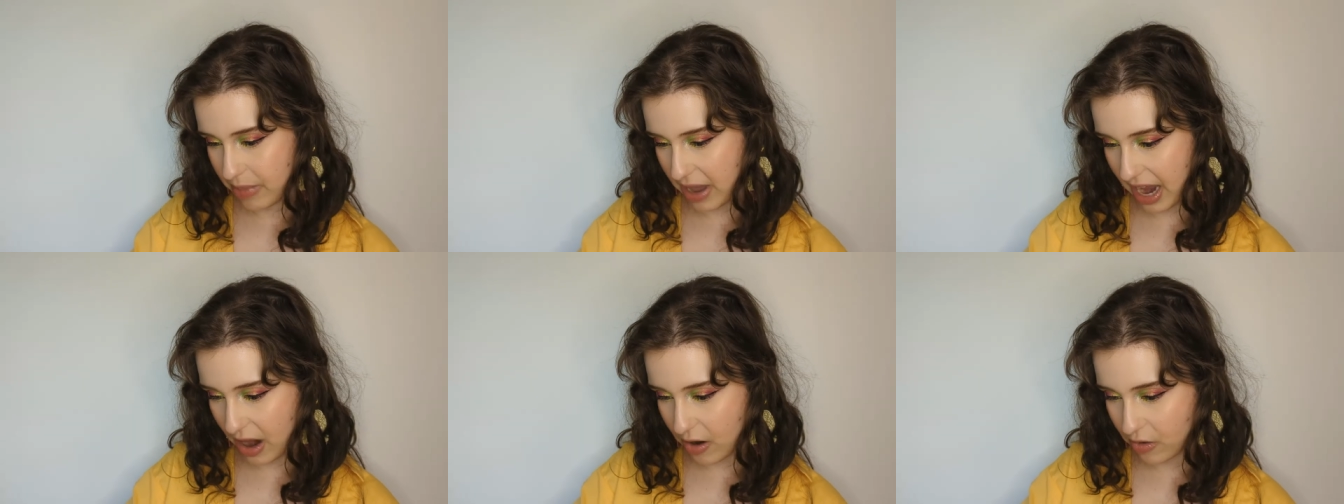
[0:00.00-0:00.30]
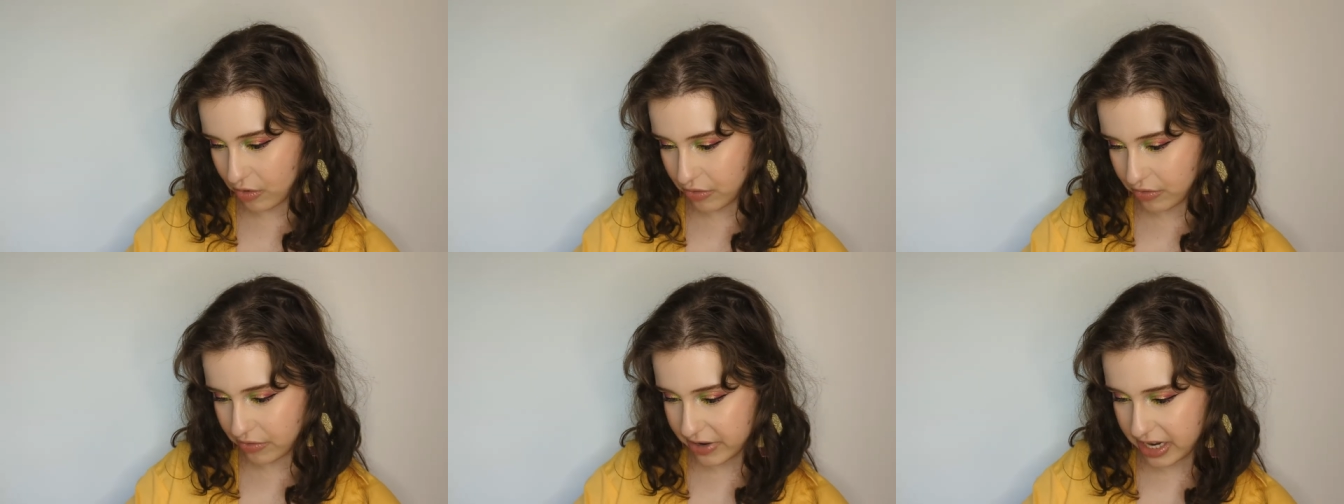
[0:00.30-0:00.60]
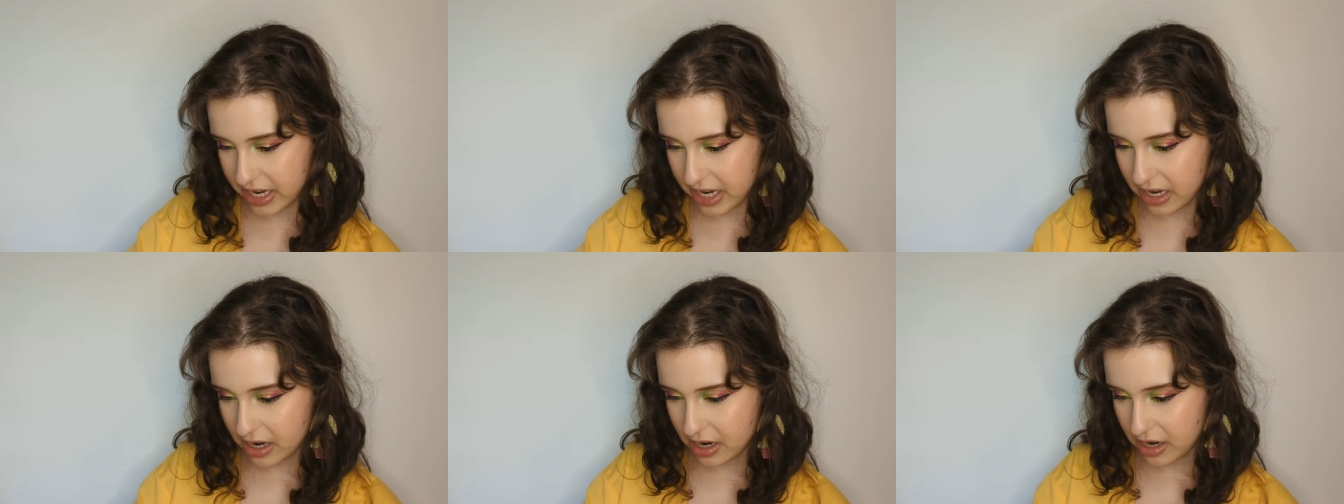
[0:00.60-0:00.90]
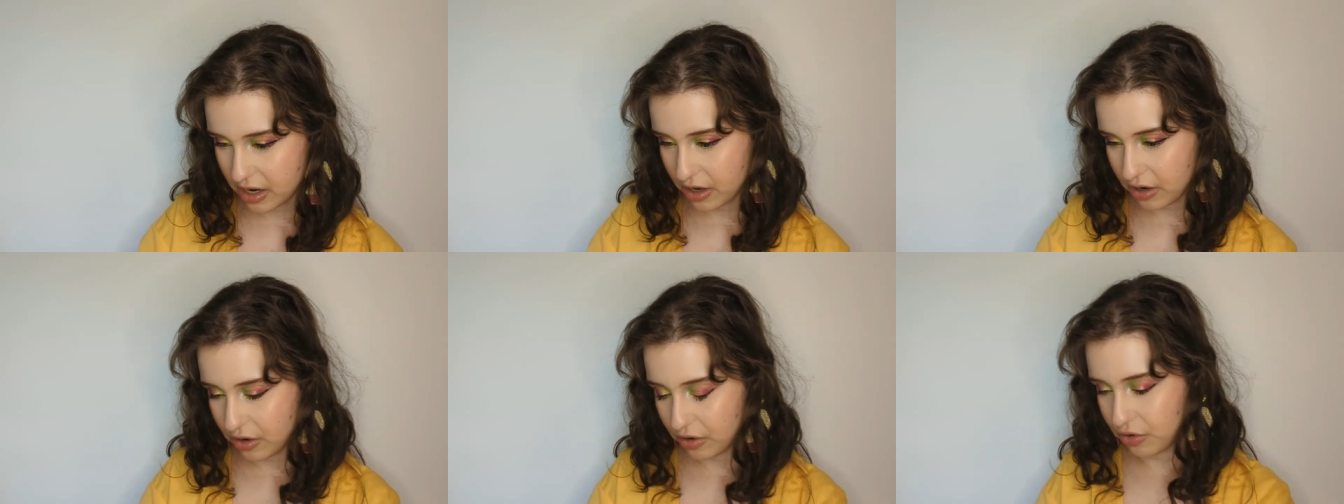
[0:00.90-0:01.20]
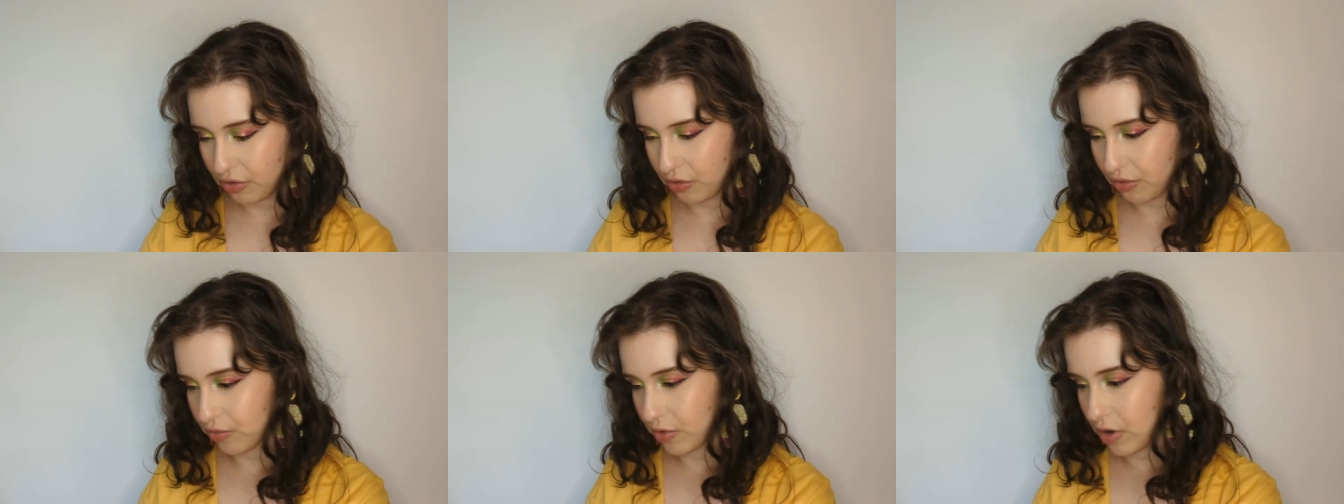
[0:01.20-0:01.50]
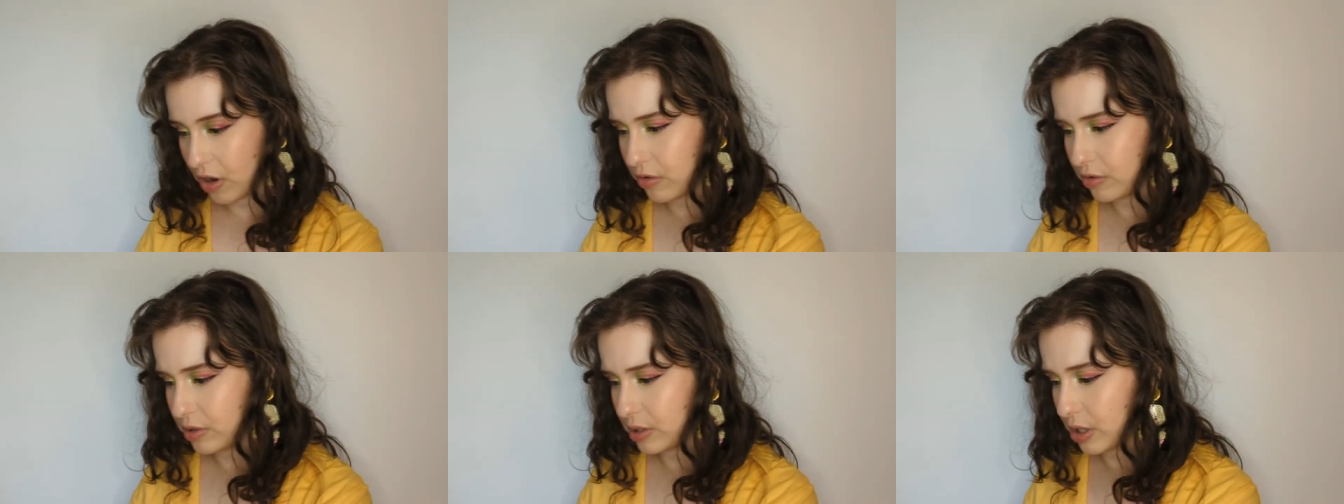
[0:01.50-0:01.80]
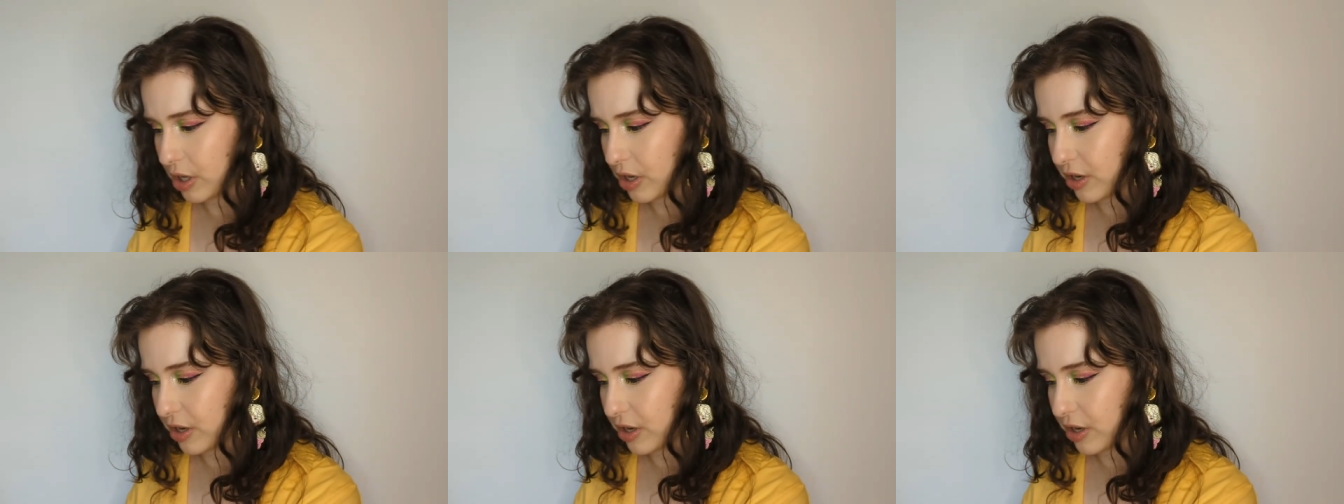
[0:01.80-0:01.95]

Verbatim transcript: powdery, gross,